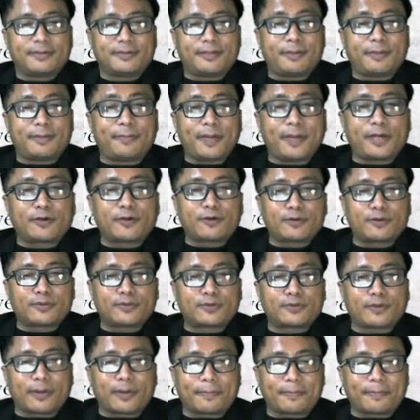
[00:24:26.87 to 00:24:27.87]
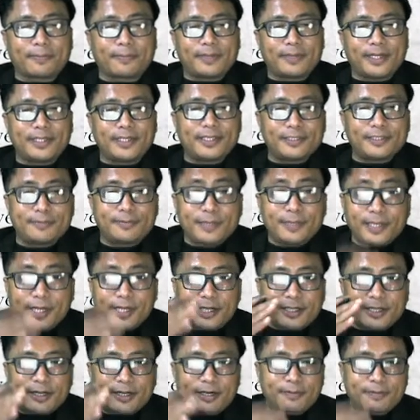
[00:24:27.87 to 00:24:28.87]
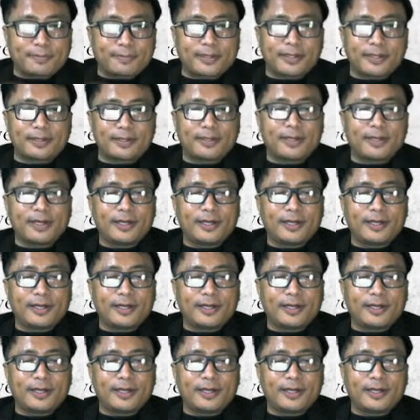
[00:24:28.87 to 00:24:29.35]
the mangrove swamp. It has been interrupted.